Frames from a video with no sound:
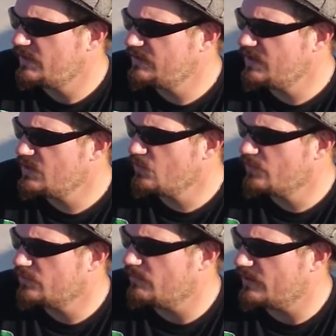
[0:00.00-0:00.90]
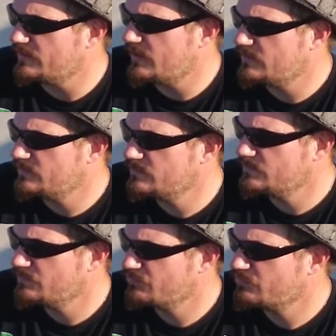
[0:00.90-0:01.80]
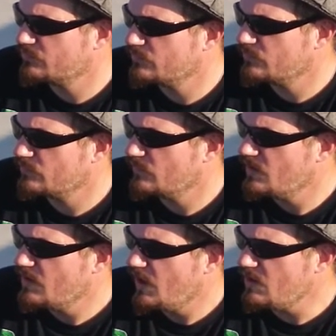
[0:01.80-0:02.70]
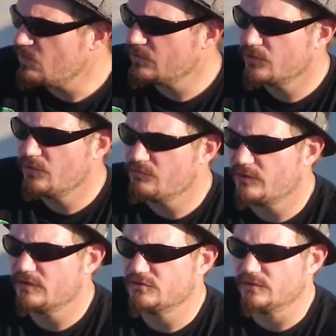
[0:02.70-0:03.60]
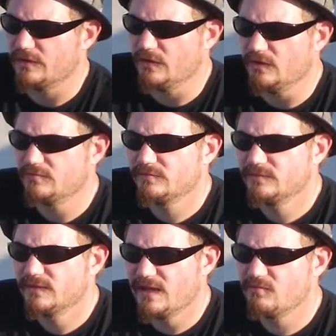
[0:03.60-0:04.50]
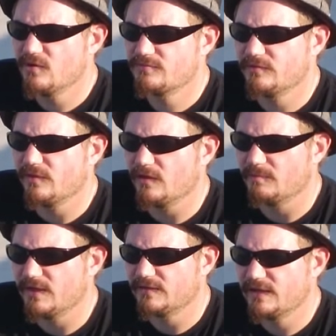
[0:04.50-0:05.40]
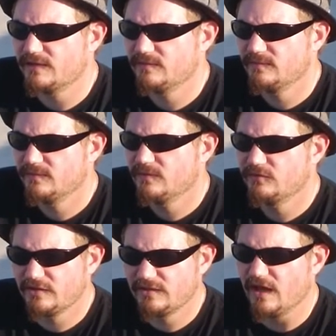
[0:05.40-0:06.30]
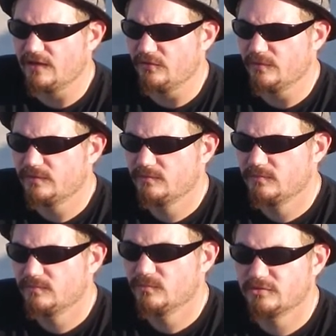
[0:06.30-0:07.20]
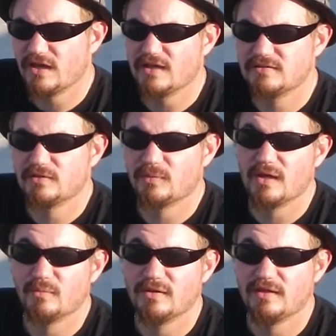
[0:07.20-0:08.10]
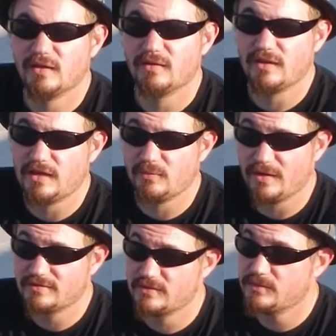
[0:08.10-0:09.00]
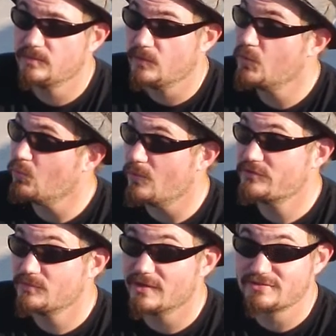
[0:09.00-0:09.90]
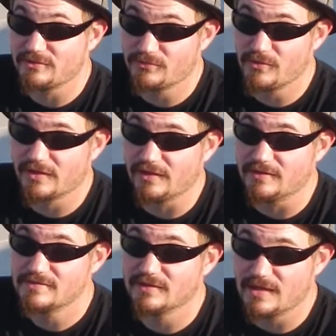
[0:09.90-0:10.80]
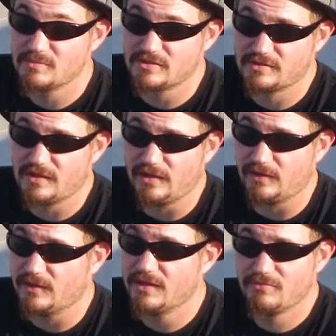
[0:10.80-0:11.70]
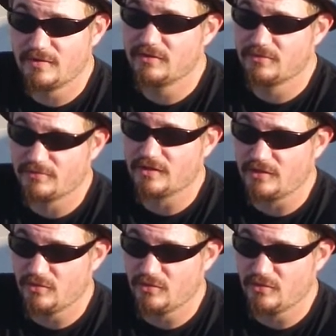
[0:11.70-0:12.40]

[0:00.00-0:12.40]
You got to wonder about that. I wonder who invented jerking off. I've often thought about that. Did God do it? Was God sitting around one day on the day he rested? What was he resting for, kids? I'm just saying. He invented the fucking